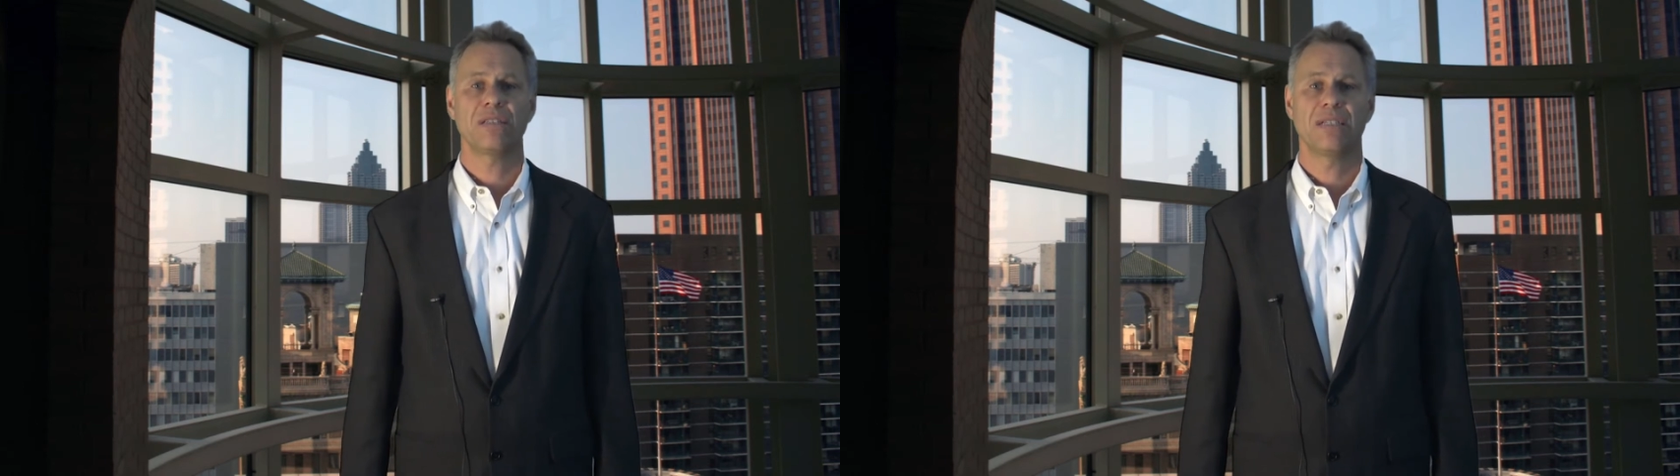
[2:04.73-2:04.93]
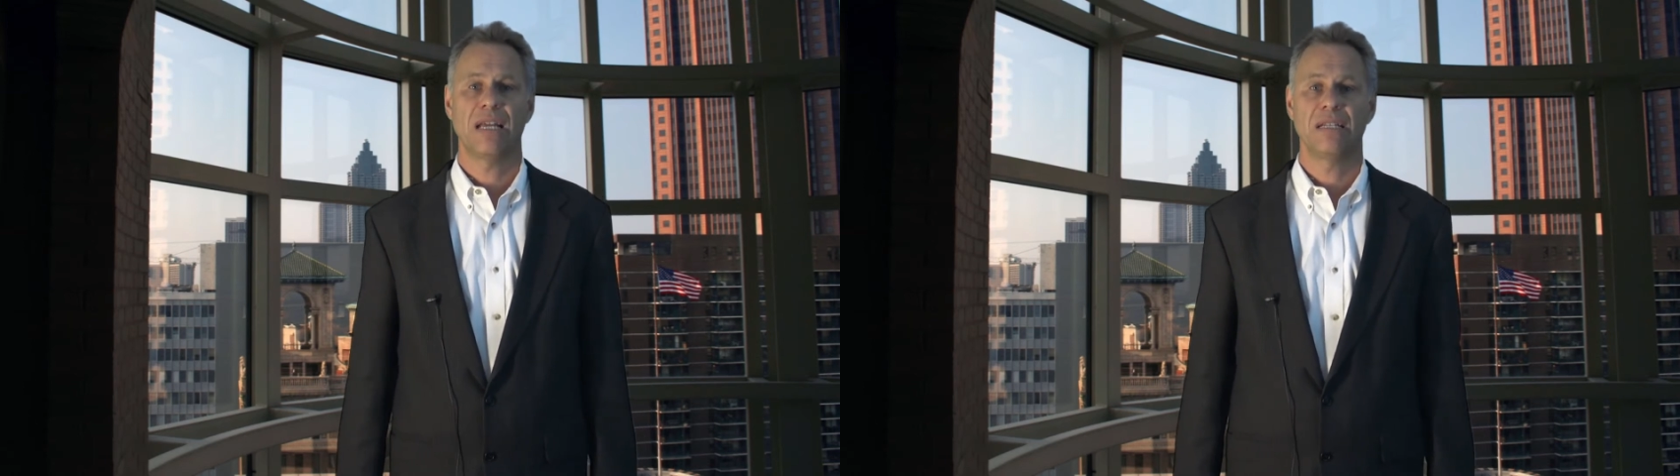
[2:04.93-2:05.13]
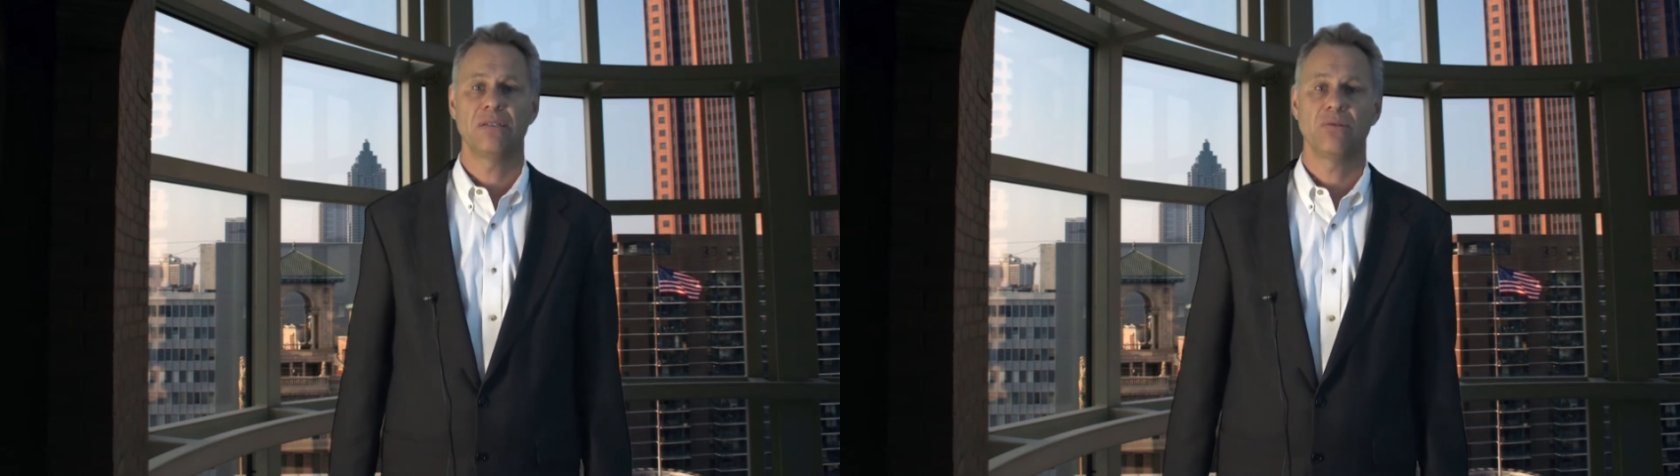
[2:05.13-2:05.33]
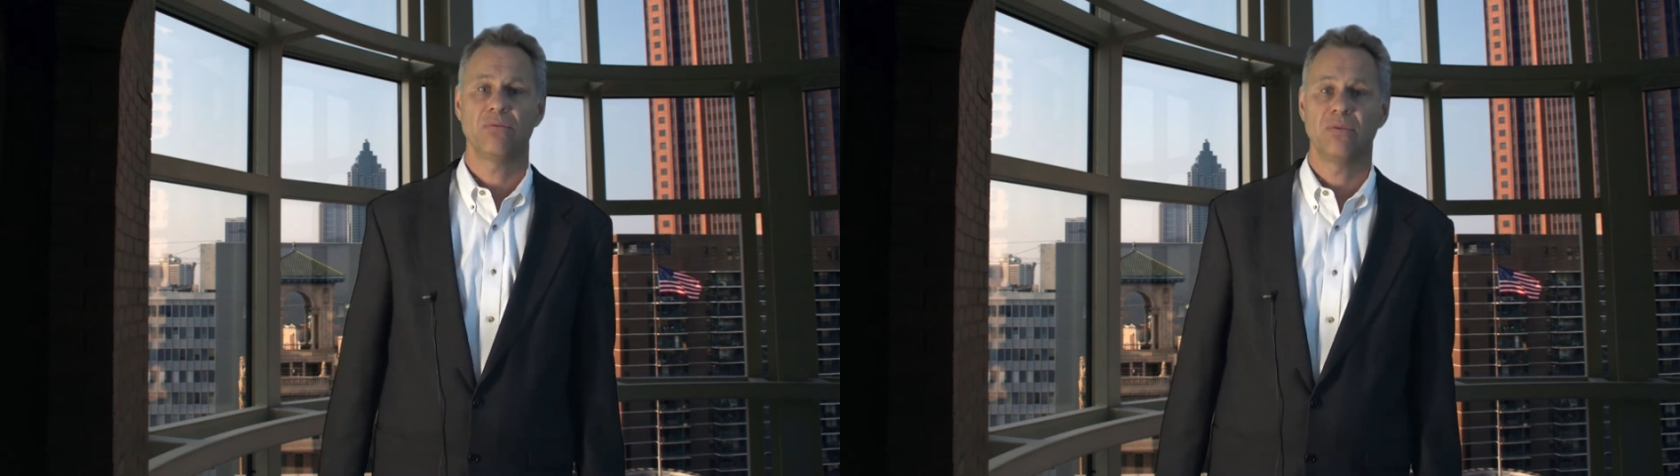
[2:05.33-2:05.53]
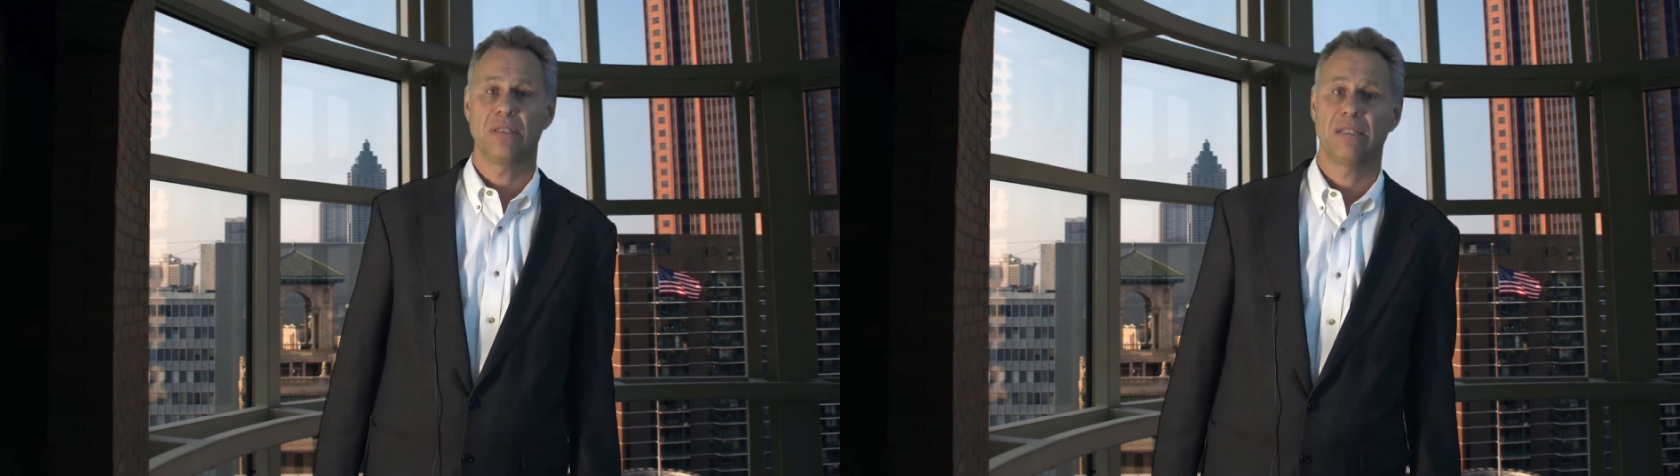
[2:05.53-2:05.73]
tenant
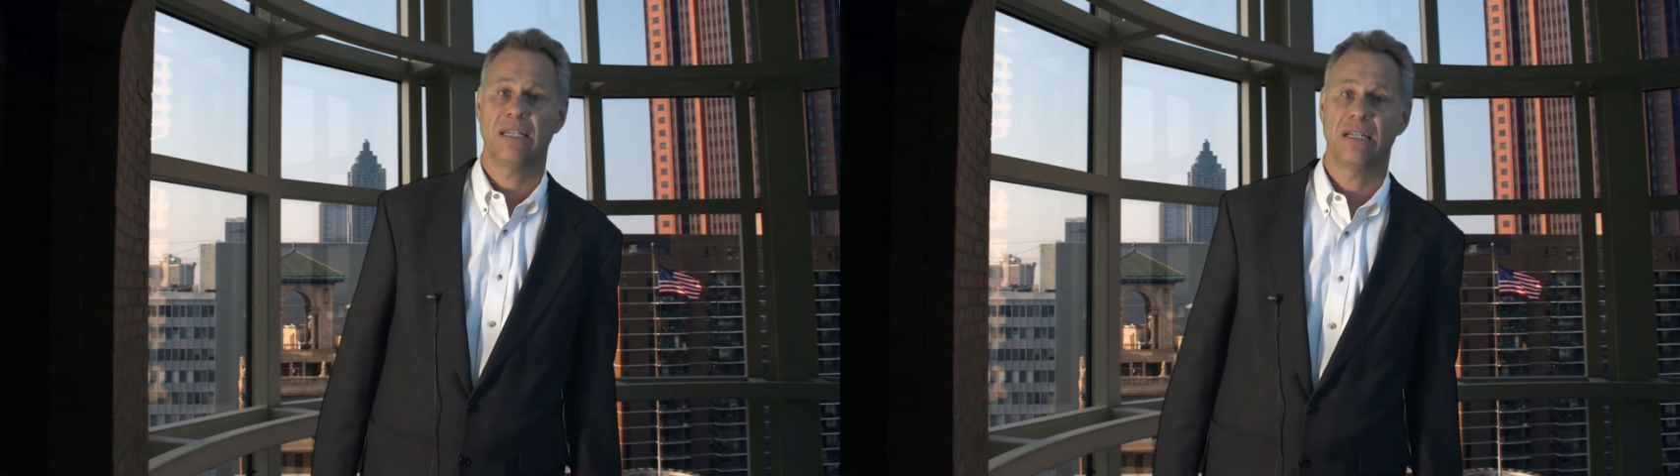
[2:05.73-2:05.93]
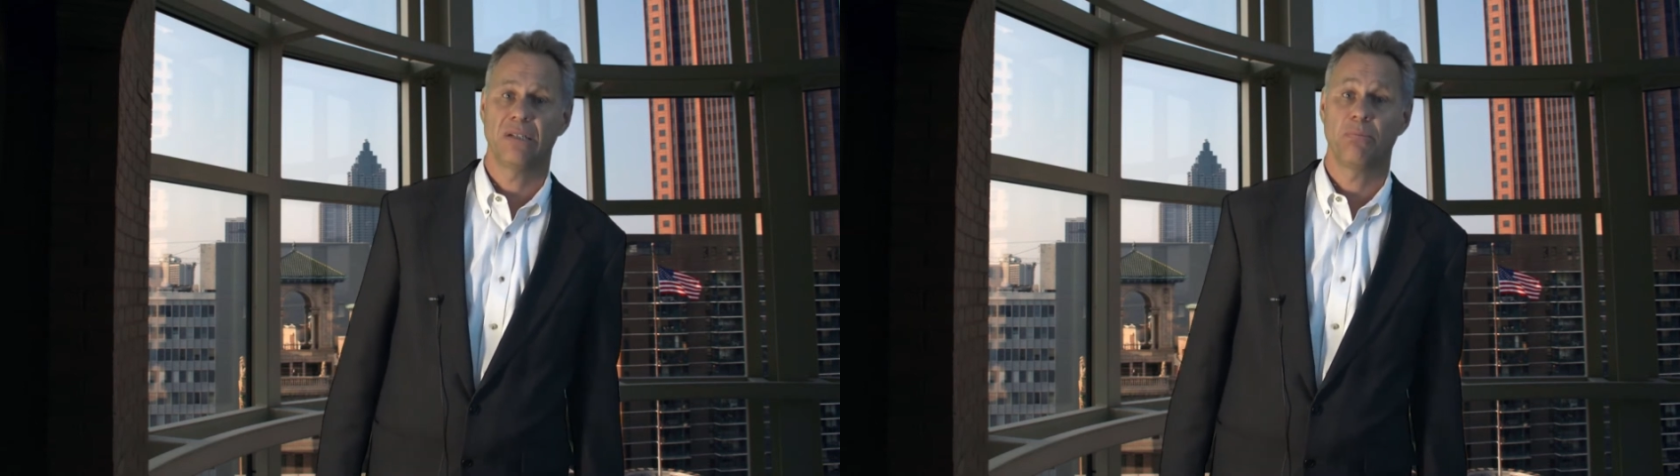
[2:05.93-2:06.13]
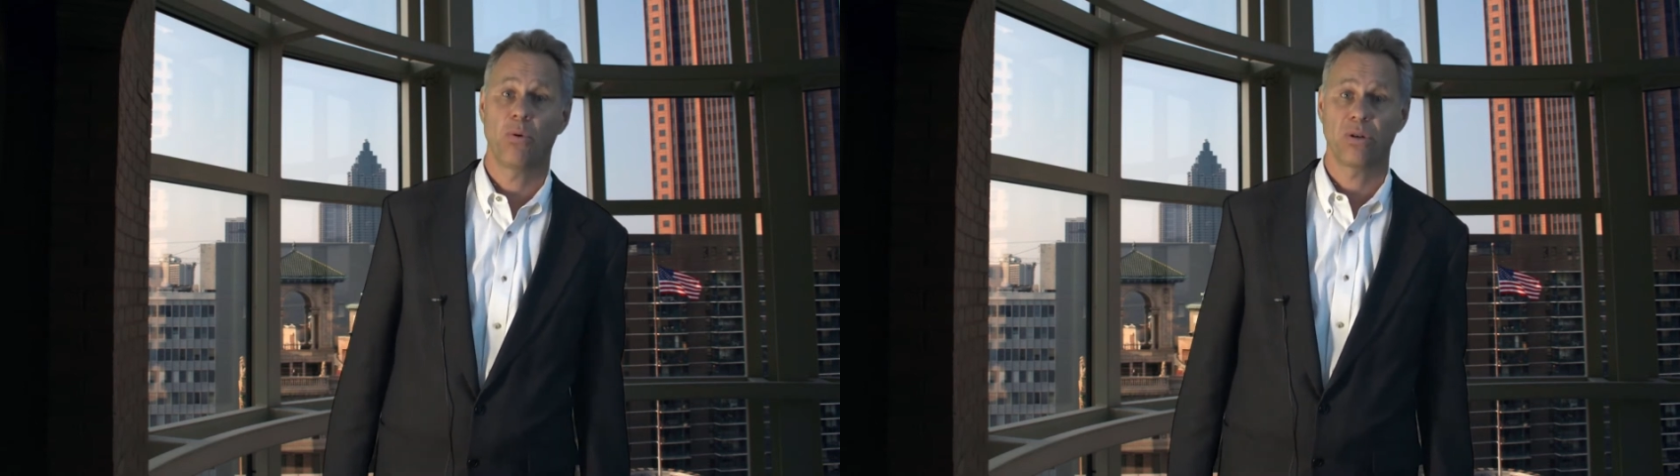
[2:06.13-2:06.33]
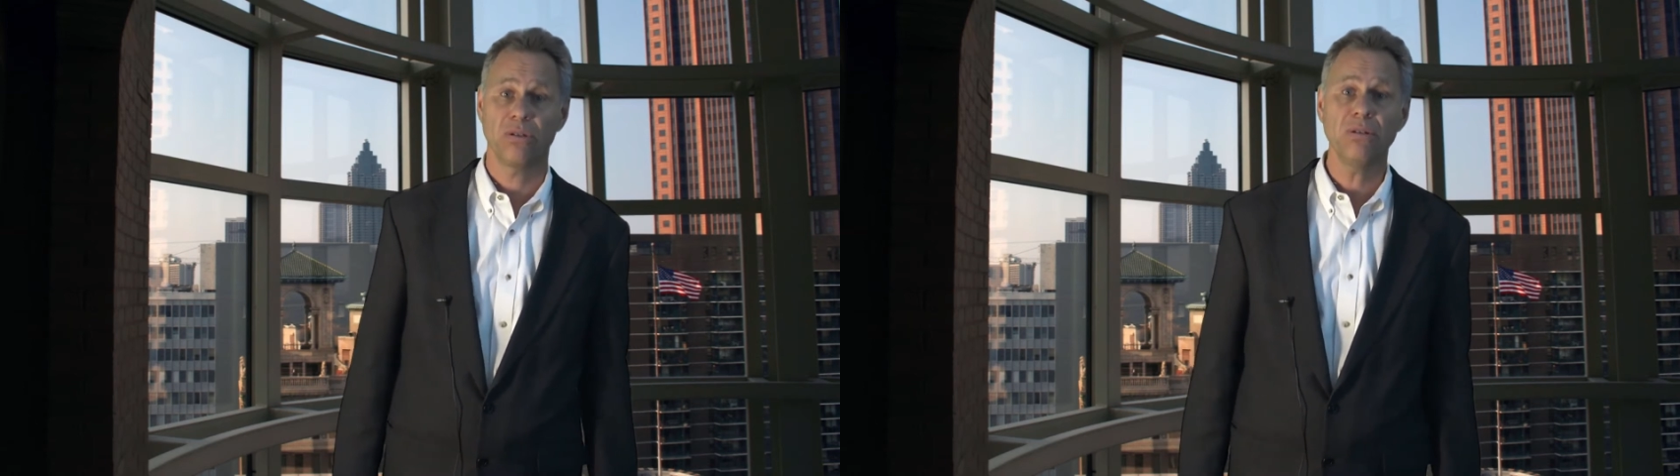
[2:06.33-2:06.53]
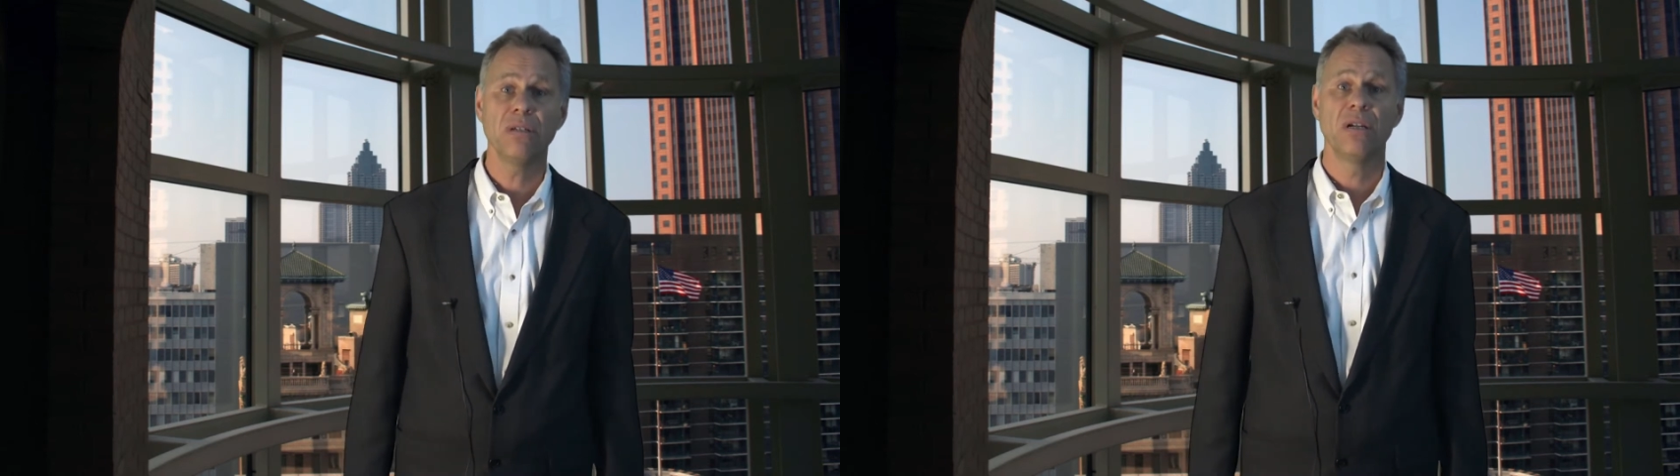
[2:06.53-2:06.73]
with the tenant
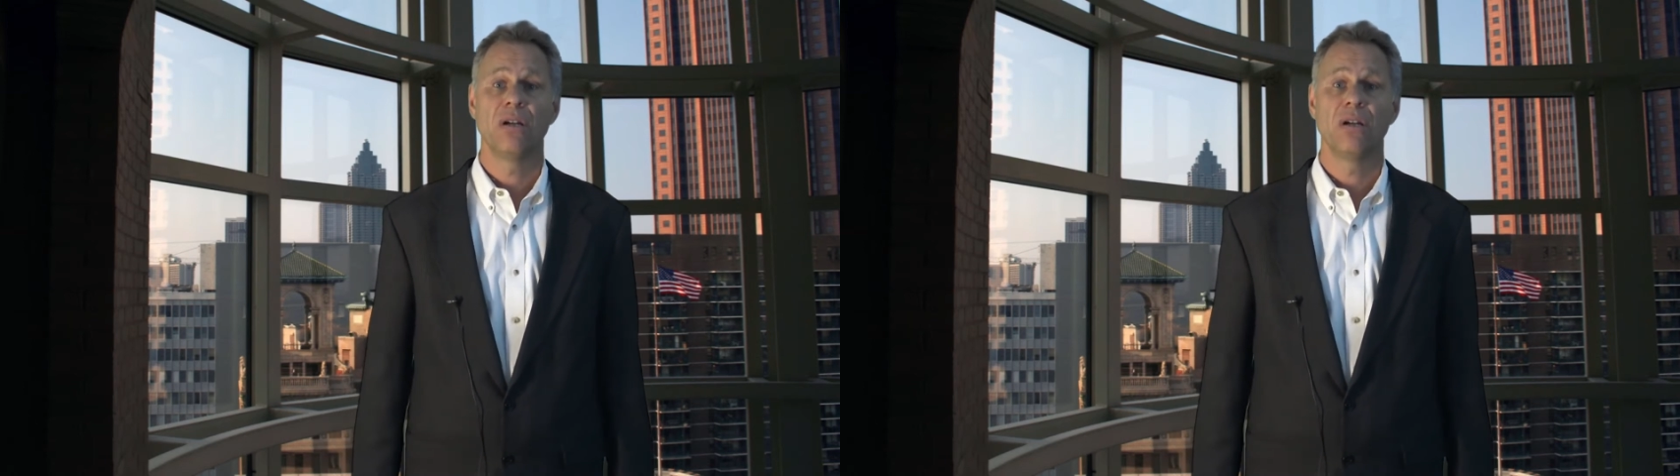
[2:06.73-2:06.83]
portal,